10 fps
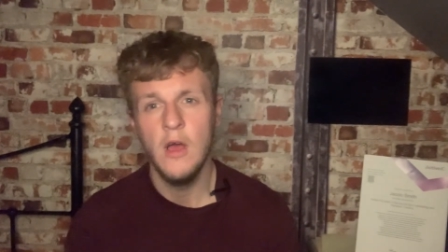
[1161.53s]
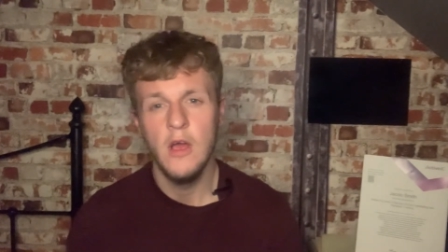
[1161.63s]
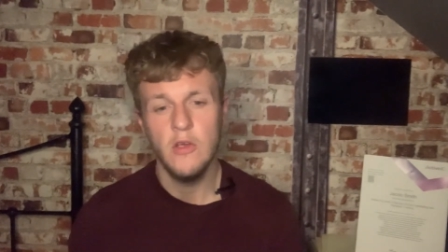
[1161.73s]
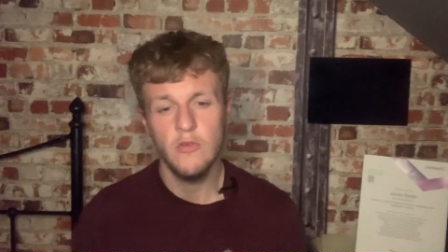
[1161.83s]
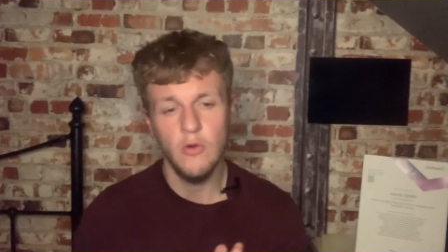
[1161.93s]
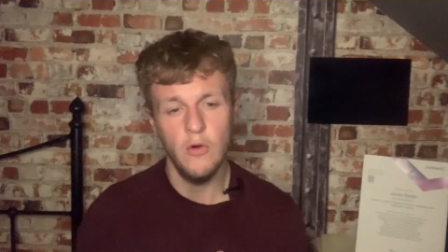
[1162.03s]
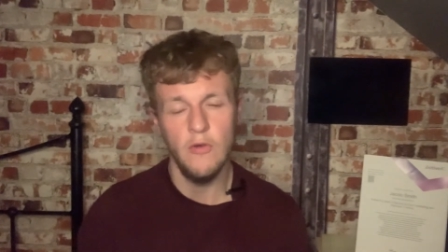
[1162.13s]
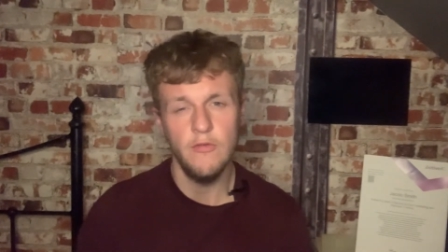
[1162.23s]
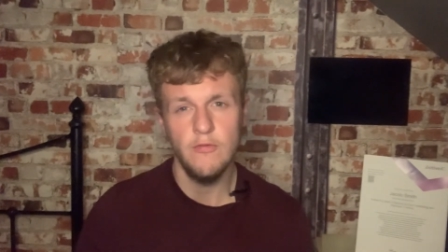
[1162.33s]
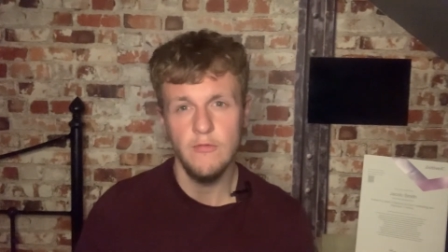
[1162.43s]
sort
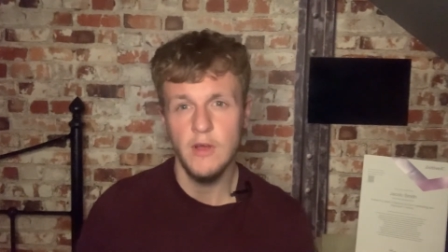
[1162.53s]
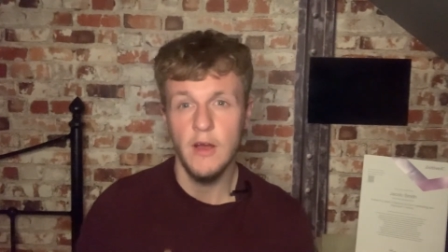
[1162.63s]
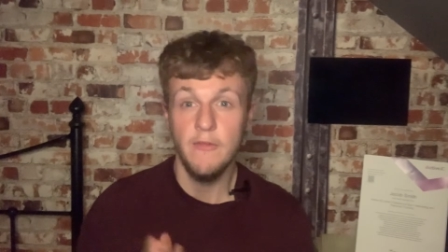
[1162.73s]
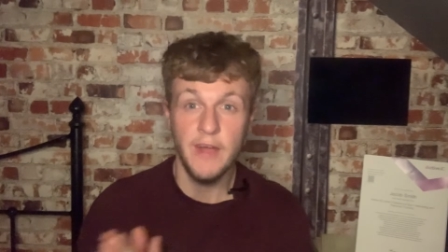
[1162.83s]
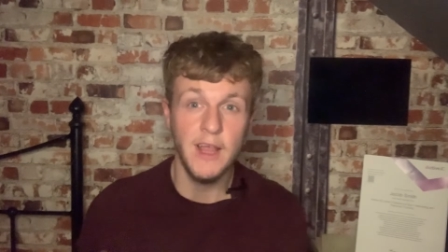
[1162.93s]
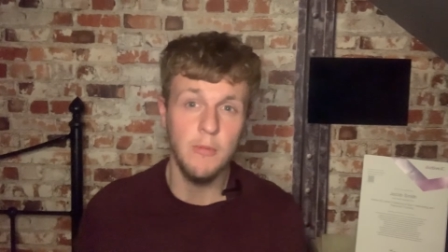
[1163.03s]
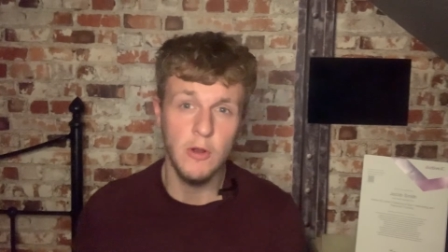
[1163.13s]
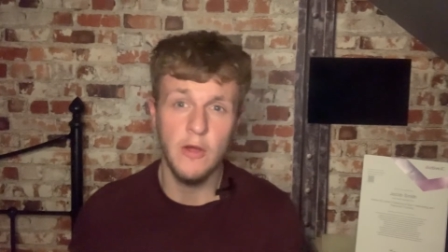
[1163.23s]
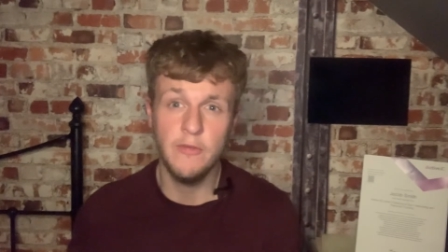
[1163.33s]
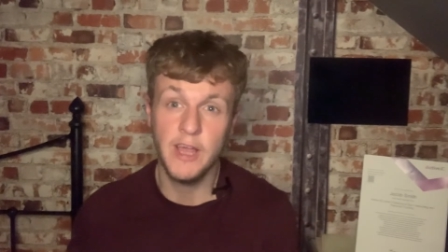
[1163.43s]
of available
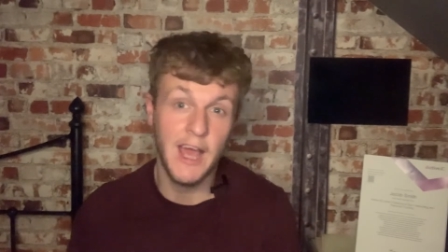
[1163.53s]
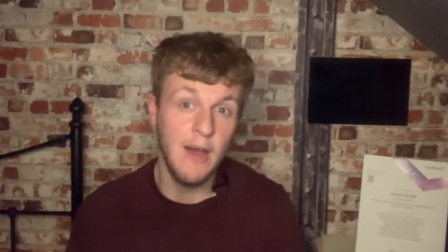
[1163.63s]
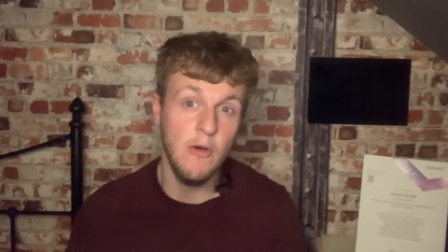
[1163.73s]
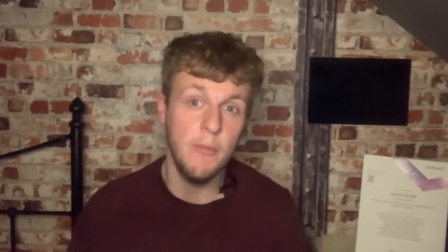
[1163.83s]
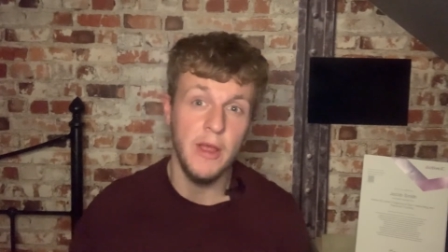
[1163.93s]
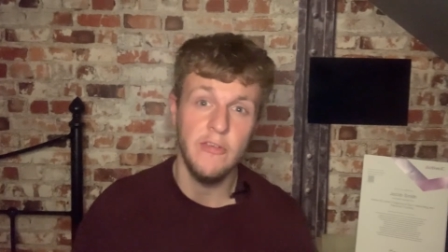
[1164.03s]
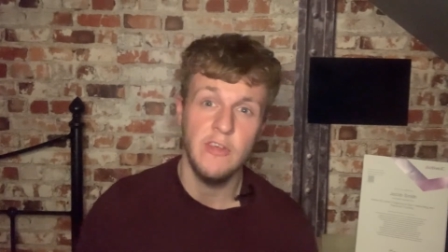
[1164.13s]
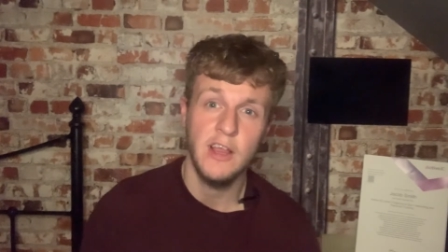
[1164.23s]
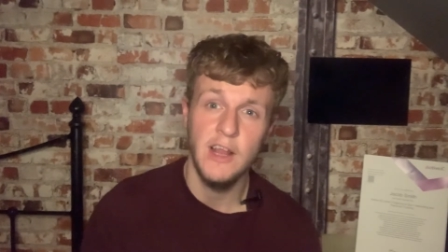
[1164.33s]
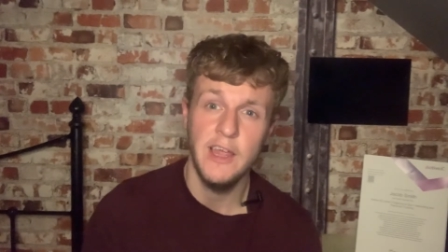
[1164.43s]
over the counter
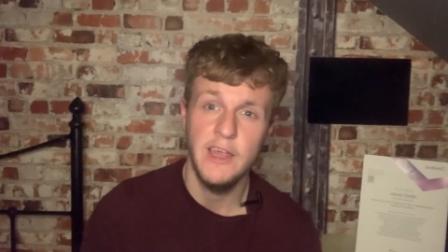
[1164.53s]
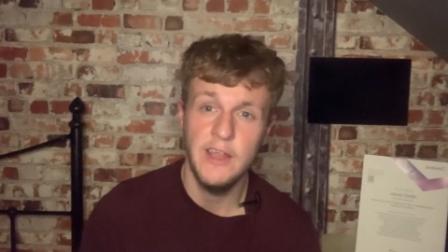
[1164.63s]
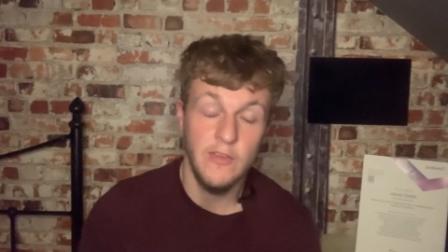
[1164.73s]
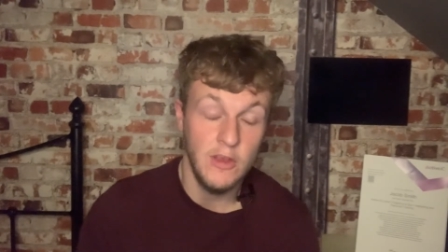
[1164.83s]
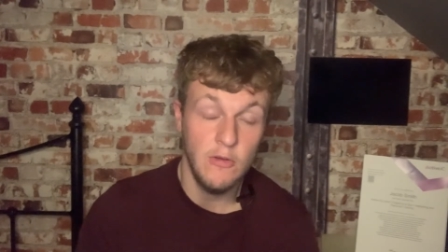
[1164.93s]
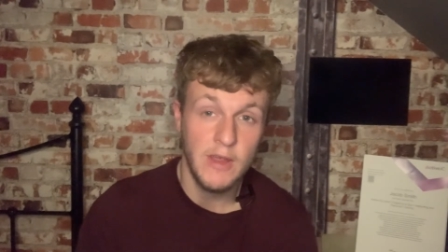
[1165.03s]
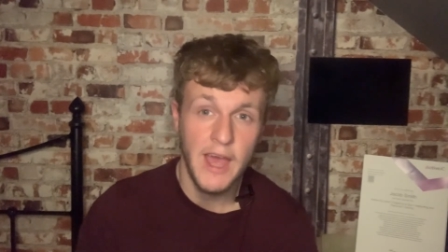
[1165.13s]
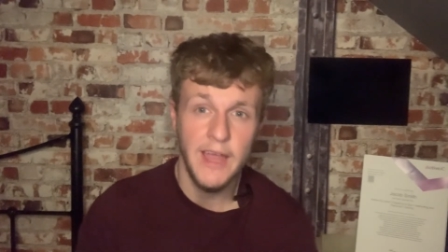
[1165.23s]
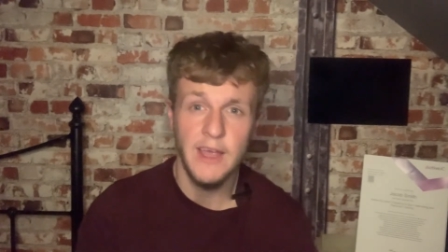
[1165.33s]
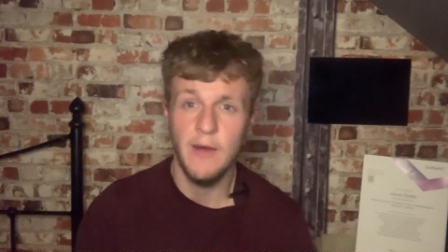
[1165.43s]
basically in the
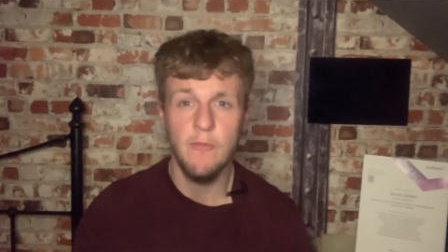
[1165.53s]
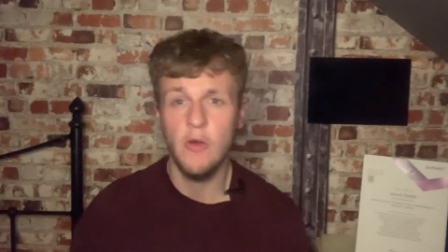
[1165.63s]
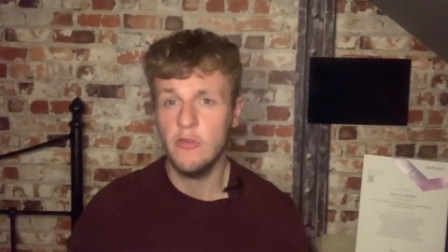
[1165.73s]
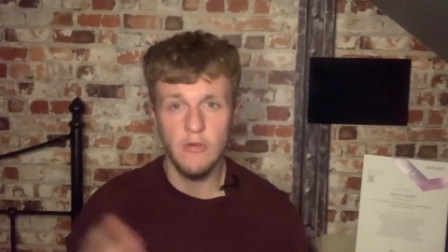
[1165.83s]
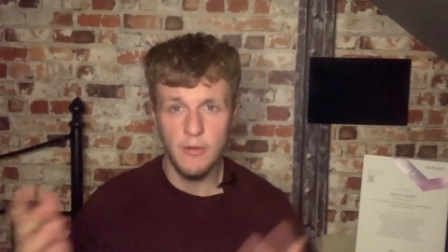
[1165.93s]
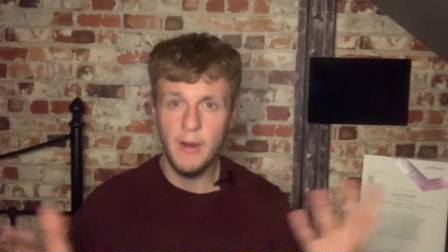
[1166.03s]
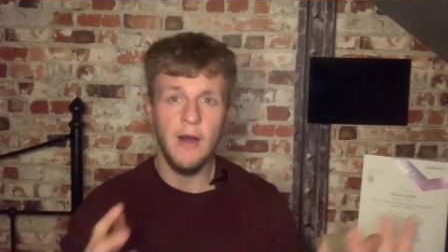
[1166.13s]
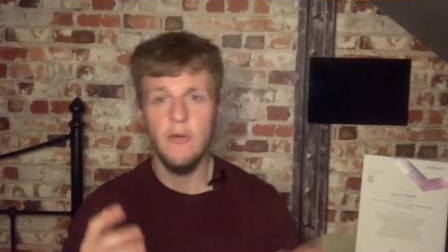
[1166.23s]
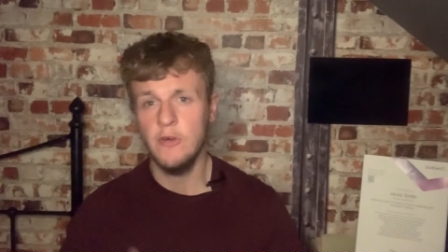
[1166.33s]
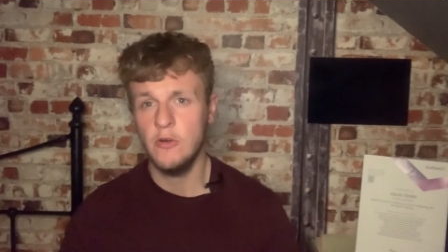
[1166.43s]
UK. I'm not sure about
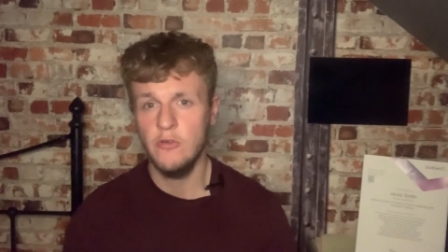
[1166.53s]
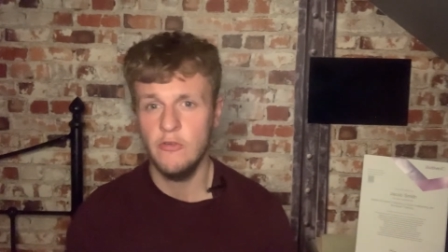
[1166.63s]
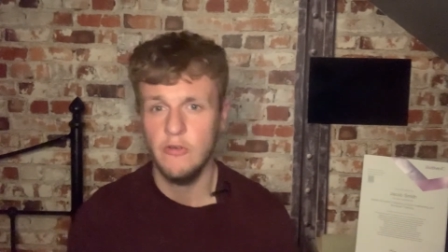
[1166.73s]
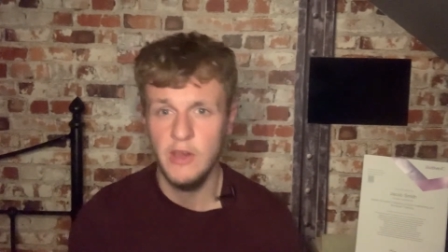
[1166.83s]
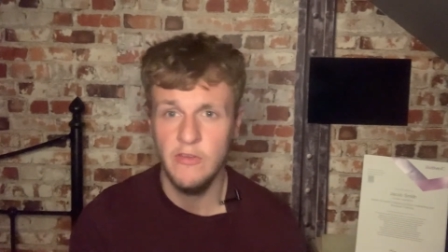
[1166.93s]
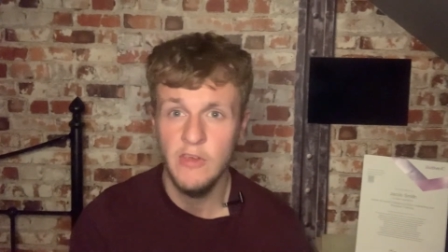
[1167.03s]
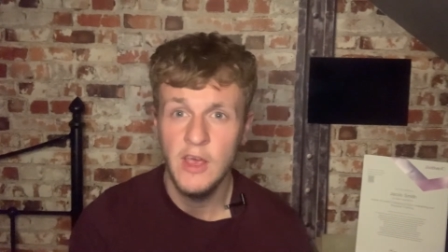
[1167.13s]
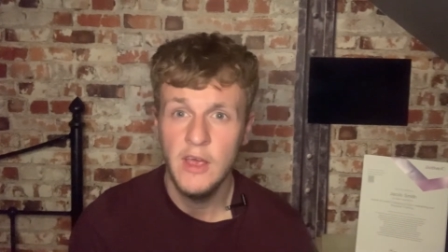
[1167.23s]
other countries.